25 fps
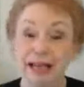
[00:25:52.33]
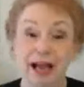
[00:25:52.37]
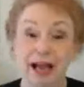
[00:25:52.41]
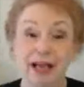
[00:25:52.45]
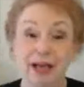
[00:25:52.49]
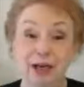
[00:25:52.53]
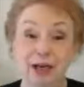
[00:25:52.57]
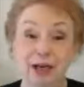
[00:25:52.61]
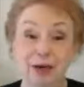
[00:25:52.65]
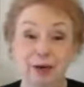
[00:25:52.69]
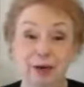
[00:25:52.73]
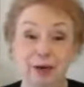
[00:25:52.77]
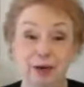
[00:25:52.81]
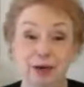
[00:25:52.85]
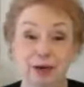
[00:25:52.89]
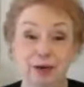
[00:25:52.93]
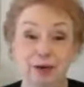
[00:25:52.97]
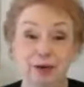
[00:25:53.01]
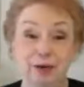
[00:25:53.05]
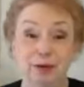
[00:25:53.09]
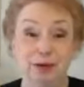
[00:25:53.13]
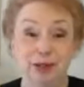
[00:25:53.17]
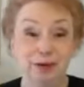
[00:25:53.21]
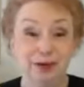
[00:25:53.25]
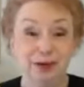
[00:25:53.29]
I agree
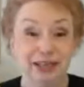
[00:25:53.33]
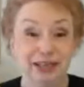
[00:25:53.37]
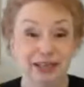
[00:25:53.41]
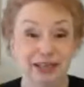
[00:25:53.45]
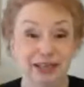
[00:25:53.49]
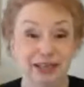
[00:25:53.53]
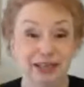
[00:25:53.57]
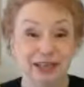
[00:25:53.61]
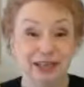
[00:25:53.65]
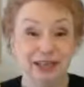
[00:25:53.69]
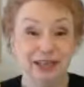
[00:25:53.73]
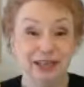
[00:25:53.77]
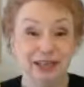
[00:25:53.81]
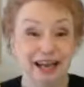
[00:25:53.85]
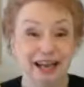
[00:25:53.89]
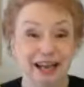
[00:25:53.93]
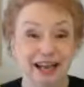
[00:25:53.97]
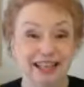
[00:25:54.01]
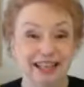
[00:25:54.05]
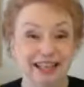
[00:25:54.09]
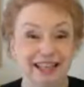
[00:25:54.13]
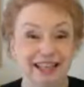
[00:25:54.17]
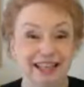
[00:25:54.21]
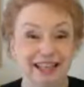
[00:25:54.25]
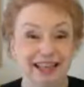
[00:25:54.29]
with you.
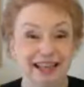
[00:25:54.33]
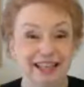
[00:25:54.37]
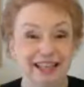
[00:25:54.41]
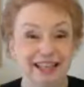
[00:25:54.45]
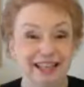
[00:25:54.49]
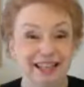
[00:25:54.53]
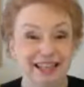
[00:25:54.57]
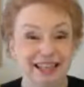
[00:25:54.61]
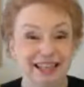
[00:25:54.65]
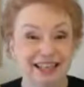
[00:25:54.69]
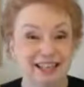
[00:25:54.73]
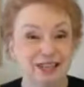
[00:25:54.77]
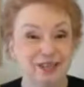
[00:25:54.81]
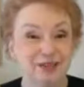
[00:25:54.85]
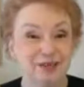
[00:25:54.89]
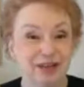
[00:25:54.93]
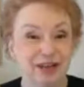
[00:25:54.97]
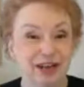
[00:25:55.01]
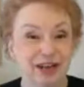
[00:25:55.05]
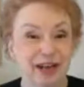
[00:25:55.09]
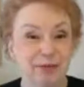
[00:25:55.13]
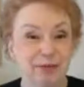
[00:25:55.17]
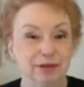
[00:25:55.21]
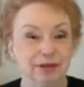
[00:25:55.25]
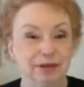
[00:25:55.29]
I think it's
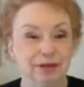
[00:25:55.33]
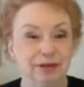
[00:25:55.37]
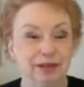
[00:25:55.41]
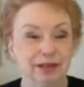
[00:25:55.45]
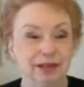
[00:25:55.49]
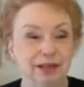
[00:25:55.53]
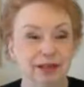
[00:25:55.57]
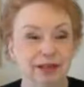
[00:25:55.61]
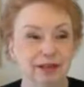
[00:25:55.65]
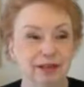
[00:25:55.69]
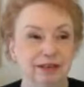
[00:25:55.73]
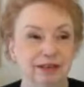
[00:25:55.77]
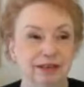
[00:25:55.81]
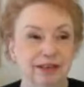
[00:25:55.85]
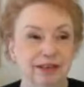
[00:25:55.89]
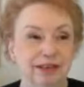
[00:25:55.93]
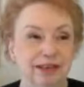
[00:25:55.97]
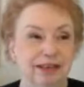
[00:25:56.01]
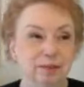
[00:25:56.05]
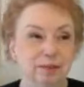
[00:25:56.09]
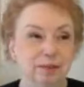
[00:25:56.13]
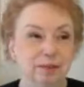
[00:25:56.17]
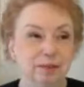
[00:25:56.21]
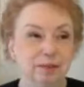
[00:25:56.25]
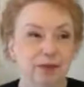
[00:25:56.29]
phenomenal, and
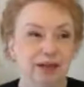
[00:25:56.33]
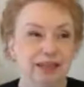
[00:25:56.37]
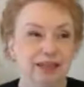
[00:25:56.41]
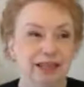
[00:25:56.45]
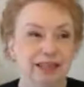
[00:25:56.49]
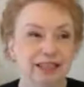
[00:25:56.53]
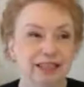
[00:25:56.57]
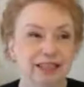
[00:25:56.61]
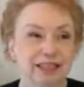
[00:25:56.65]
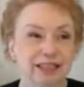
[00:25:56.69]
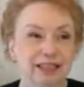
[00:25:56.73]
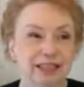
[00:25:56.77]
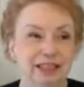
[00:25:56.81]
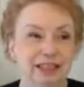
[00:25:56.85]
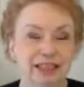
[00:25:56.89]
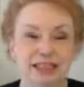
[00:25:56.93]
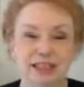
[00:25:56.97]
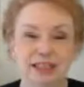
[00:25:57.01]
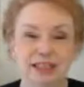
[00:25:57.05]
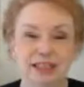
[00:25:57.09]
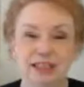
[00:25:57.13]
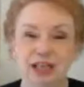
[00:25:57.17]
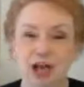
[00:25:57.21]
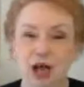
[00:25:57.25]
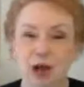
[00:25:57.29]

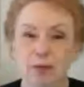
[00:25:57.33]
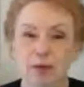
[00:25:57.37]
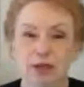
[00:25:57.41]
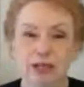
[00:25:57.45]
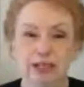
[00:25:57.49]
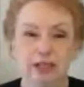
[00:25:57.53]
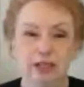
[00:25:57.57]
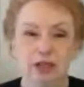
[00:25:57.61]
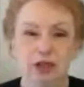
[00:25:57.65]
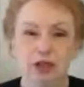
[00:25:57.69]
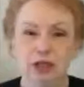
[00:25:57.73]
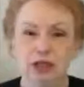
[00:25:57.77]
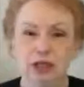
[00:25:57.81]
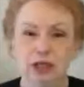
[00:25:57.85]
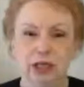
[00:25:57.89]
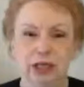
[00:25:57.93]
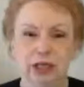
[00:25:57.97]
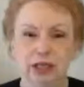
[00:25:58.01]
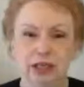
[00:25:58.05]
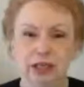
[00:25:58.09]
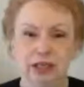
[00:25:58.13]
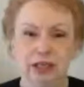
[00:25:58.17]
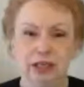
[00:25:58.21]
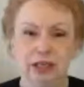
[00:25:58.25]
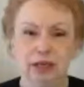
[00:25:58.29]
it's good.
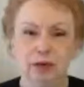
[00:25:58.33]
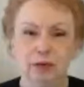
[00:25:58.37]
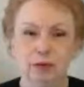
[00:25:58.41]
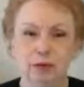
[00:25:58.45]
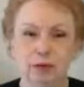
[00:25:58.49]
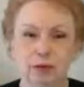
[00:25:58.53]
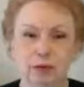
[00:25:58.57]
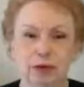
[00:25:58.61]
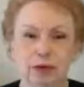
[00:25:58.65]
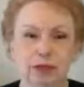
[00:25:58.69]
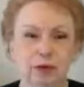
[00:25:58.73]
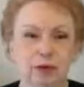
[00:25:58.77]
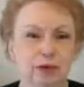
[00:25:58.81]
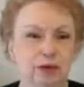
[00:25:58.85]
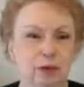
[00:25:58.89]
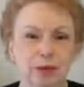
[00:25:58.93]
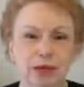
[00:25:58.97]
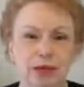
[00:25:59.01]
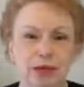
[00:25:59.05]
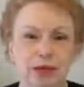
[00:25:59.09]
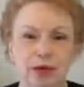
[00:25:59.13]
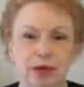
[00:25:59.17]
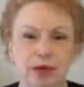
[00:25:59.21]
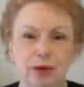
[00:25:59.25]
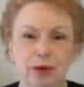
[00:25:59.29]
You know, no
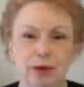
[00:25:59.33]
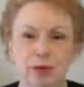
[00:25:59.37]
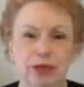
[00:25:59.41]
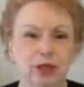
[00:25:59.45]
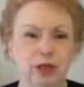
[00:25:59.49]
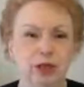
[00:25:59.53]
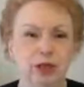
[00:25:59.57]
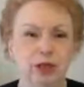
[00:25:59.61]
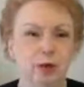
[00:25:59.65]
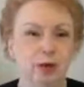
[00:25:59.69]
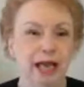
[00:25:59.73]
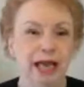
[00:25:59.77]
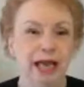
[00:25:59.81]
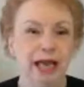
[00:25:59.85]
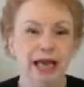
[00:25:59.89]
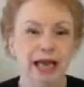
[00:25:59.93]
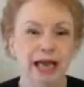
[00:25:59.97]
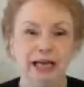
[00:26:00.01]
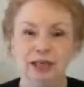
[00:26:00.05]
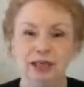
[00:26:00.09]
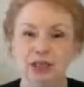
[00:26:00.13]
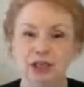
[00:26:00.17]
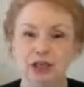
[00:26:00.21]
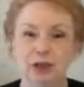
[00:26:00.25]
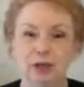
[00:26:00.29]
matter what you add
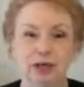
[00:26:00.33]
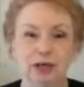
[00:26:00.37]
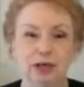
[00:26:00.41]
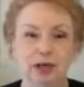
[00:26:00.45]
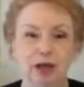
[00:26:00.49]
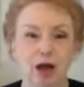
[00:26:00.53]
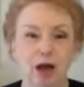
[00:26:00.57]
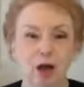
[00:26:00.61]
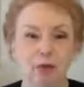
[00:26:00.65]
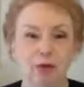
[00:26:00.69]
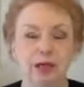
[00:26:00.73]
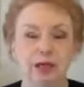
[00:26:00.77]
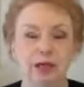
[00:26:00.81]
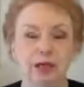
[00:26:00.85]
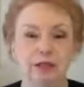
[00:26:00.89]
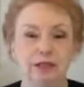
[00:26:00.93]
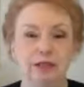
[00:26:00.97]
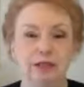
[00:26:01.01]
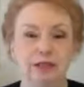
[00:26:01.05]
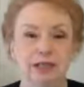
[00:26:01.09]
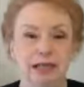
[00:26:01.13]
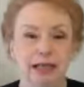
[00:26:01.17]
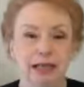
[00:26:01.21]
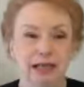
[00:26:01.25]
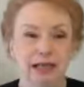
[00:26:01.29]
it to, it
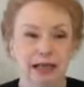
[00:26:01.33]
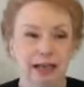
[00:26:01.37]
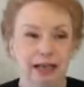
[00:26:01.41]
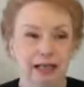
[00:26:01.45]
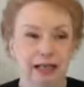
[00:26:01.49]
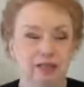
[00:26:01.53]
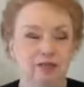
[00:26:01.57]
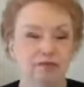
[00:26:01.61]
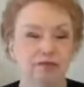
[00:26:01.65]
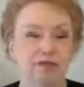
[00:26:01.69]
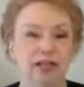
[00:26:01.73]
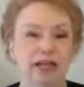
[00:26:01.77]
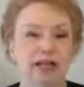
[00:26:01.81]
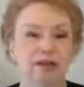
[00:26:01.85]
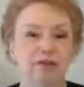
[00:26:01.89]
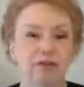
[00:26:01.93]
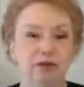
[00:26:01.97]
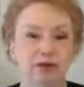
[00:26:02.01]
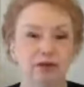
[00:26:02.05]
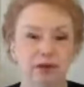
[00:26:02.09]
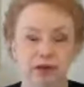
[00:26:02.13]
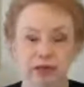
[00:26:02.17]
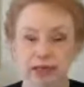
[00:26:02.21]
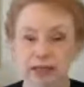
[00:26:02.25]
always adds flavor.